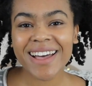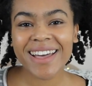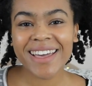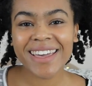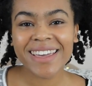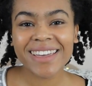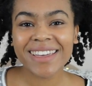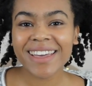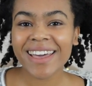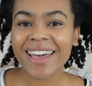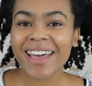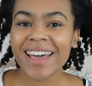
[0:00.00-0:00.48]

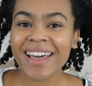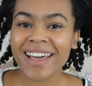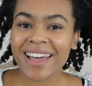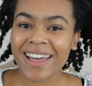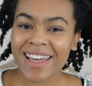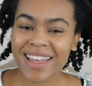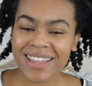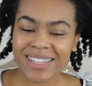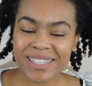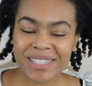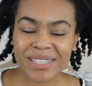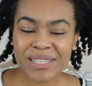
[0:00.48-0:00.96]
I,
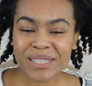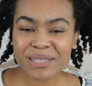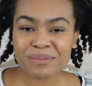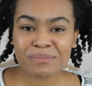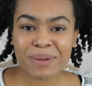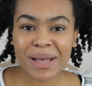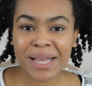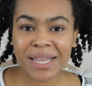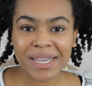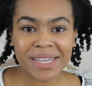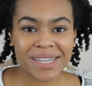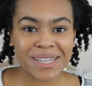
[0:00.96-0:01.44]
as
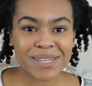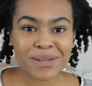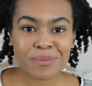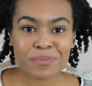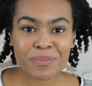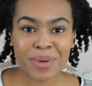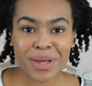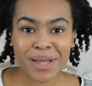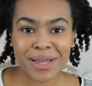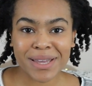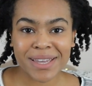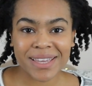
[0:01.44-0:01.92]
inspired
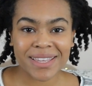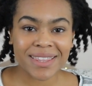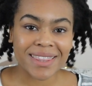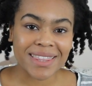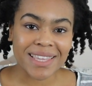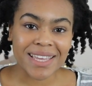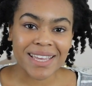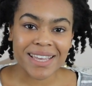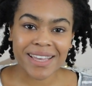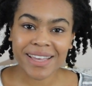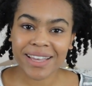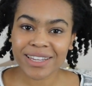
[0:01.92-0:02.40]
by
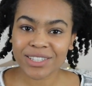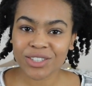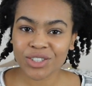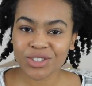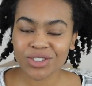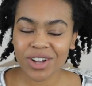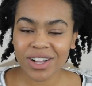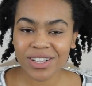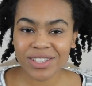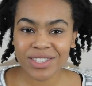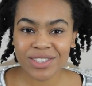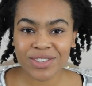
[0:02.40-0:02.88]
the
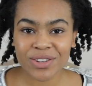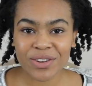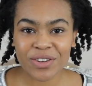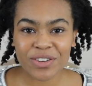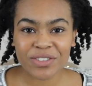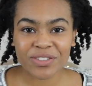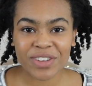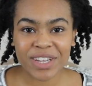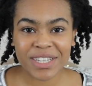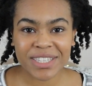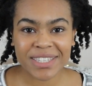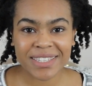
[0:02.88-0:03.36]

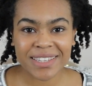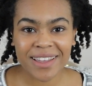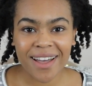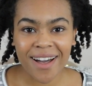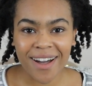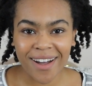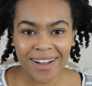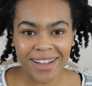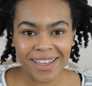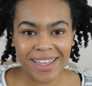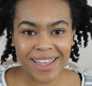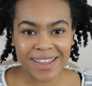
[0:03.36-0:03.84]
drugstore versus
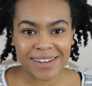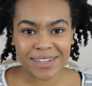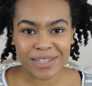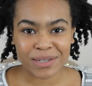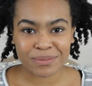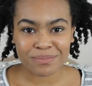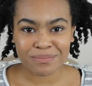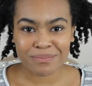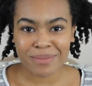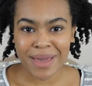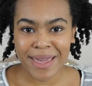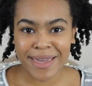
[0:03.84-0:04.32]

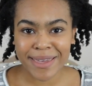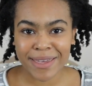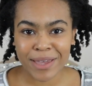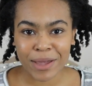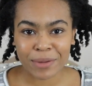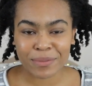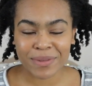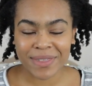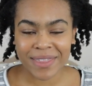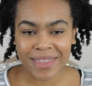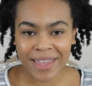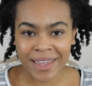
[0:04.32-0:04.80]
high-end
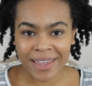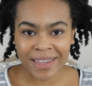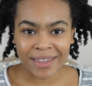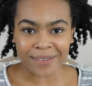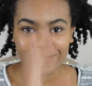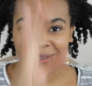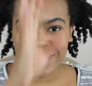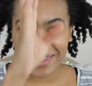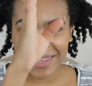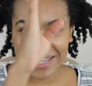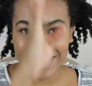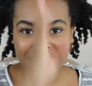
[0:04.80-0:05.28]
makeup thing
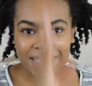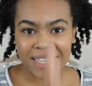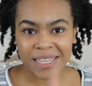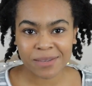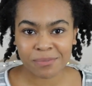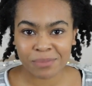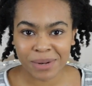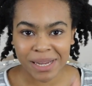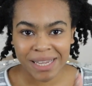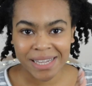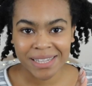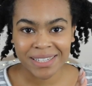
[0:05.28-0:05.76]
where they
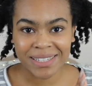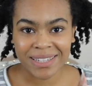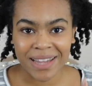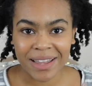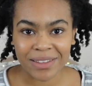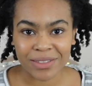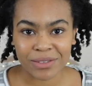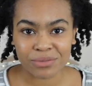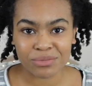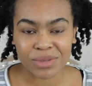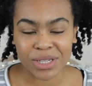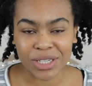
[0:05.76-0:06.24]
split it
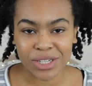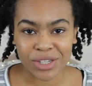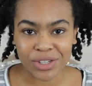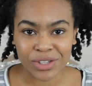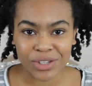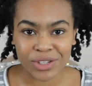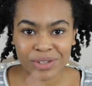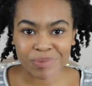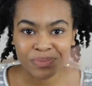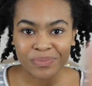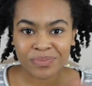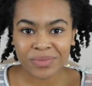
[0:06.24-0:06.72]
down the
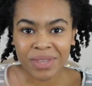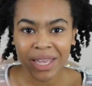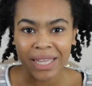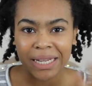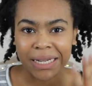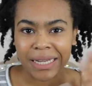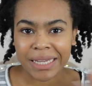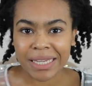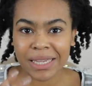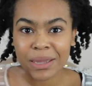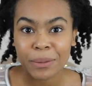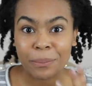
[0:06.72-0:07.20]
middle
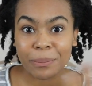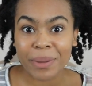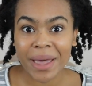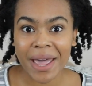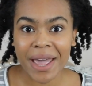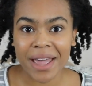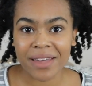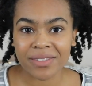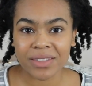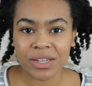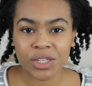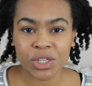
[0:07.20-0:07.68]
and like
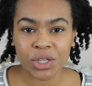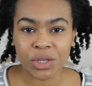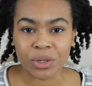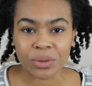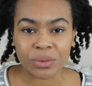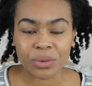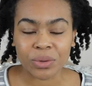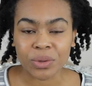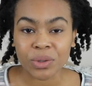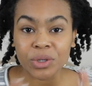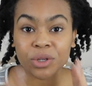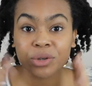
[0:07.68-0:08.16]
compare the
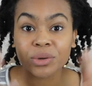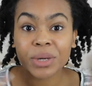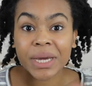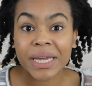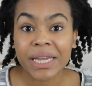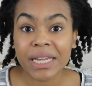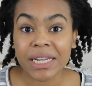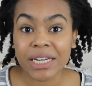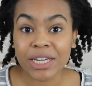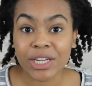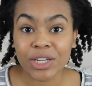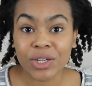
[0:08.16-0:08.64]
two or
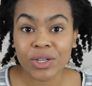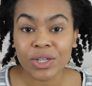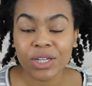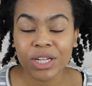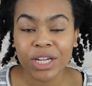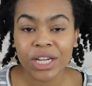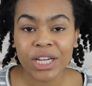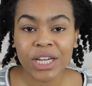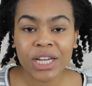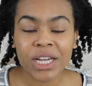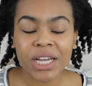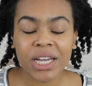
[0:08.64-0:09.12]
create a
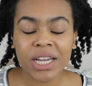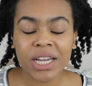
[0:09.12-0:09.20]
look